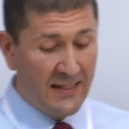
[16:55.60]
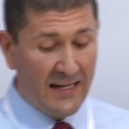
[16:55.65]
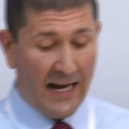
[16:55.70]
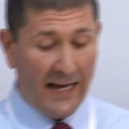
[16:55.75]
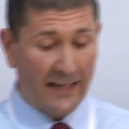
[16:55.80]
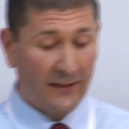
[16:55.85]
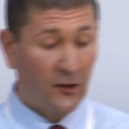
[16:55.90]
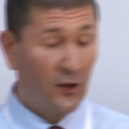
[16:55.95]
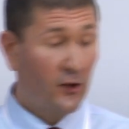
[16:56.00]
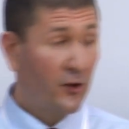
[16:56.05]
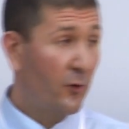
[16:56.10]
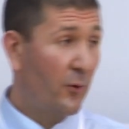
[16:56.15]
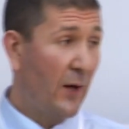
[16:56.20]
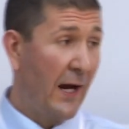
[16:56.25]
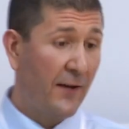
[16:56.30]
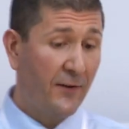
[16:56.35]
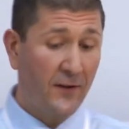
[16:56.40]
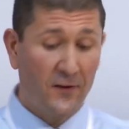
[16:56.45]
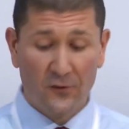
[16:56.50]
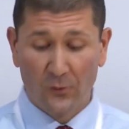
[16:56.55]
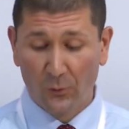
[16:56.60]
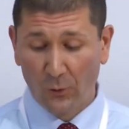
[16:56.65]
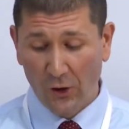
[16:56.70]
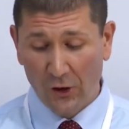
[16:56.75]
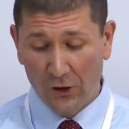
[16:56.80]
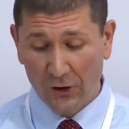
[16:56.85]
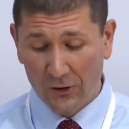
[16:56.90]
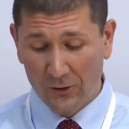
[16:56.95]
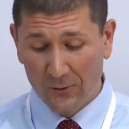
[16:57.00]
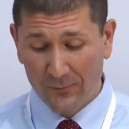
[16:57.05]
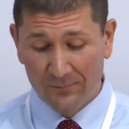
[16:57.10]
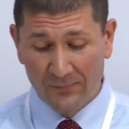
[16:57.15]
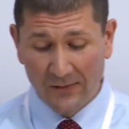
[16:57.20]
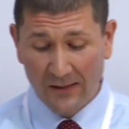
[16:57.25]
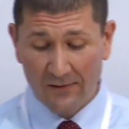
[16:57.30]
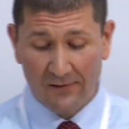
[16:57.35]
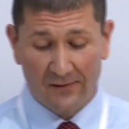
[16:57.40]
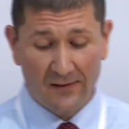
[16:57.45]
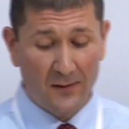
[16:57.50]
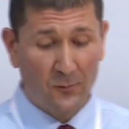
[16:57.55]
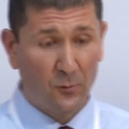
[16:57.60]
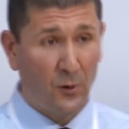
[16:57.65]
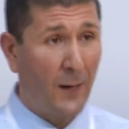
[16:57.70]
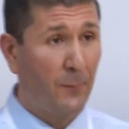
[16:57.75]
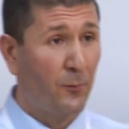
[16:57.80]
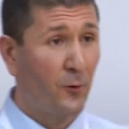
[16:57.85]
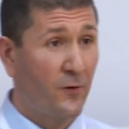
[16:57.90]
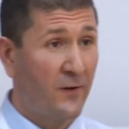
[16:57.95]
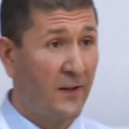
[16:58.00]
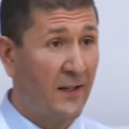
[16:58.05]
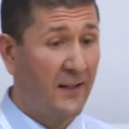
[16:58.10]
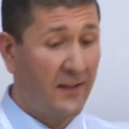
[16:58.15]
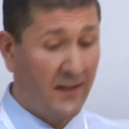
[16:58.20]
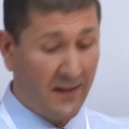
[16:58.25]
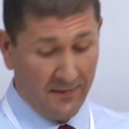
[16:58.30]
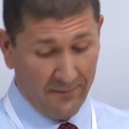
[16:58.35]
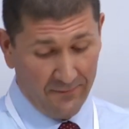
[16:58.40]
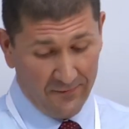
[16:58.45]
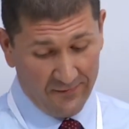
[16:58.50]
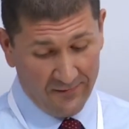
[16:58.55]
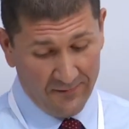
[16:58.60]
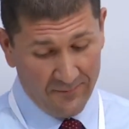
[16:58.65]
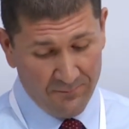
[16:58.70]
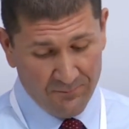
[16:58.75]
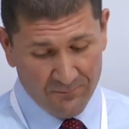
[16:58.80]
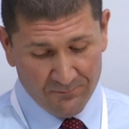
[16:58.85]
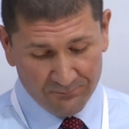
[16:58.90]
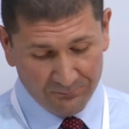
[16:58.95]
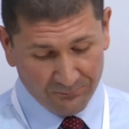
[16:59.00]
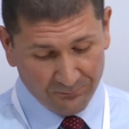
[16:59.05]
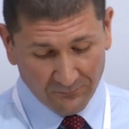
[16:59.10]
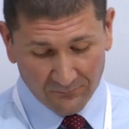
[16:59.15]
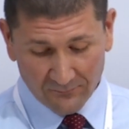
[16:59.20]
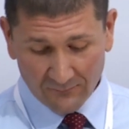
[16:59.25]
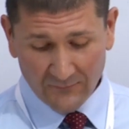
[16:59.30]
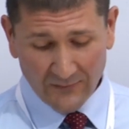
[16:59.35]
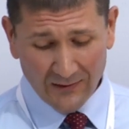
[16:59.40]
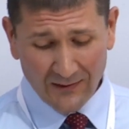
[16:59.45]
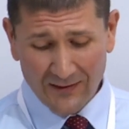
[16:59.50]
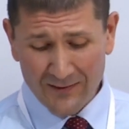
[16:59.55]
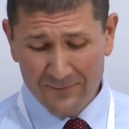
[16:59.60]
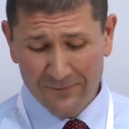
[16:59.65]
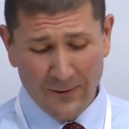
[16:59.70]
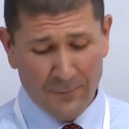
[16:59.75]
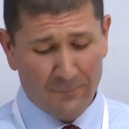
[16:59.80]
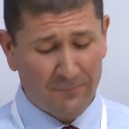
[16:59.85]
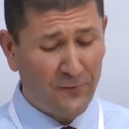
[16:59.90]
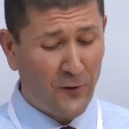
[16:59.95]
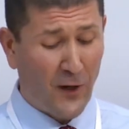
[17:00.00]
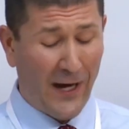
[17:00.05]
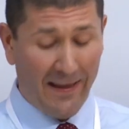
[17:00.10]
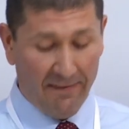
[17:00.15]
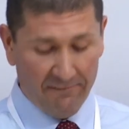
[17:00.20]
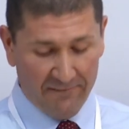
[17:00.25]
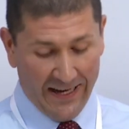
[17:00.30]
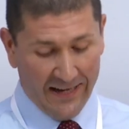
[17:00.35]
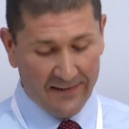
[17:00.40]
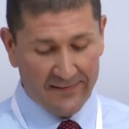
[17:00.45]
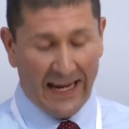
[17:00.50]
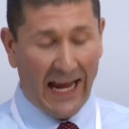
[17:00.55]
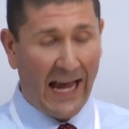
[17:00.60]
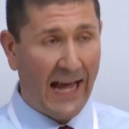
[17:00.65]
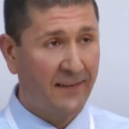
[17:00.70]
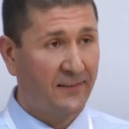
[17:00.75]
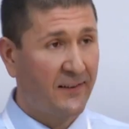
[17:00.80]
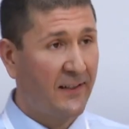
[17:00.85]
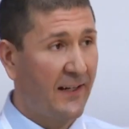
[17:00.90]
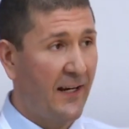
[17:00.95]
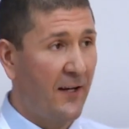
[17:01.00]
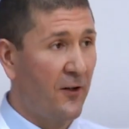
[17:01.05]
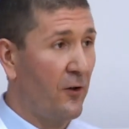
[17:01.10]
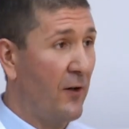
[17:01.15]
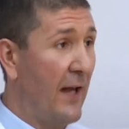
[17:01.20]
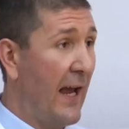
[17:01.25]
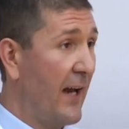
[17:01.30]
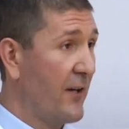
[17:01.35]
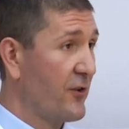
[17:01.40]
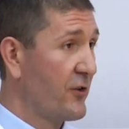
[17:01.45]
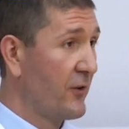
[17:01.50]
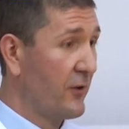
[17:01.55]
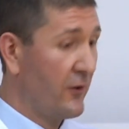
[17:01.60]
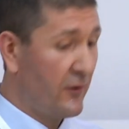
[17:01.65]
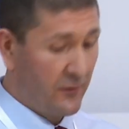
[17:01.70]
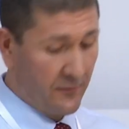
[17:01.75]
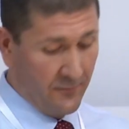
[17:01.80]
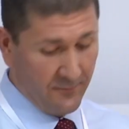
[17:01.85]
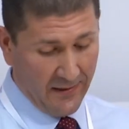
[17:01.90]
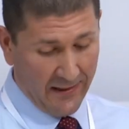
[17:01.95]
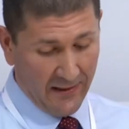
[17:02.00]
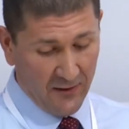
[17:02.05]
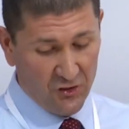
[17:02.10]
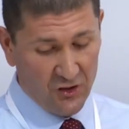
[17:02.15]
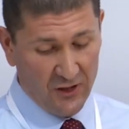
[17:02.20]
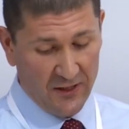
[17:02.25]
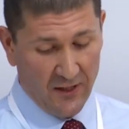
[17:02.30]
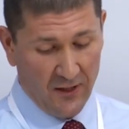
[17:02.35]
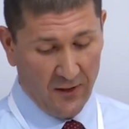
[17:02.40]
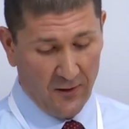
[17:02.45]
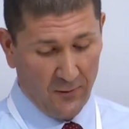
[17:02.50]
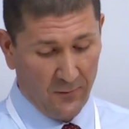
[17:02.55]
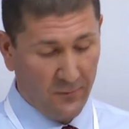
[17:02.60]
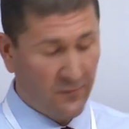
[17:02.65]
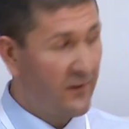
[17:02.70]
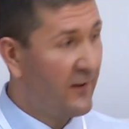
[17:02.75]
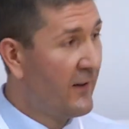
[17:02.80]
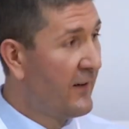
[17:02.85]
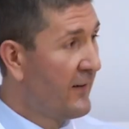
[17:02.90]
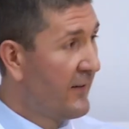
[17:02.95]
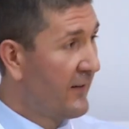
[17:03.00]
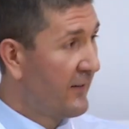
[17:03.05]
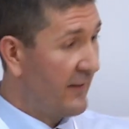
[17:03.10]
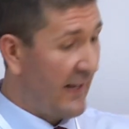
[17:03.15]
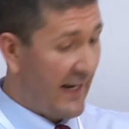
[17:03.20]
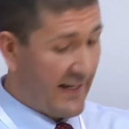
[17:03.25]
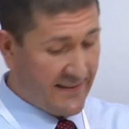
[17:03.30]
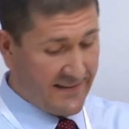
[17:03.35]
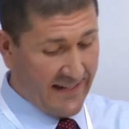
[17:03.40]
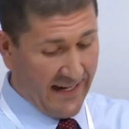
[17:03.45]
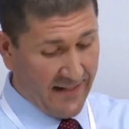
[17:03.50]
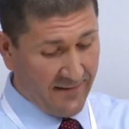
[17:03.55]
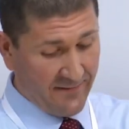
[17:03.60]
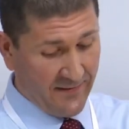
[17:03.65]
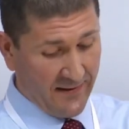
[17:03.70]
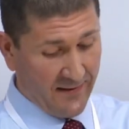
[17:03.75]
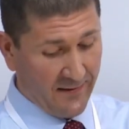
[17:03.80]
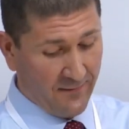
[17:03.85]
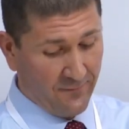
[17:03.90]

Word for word: I look around this room and see representatives from fantastic international N G Os like David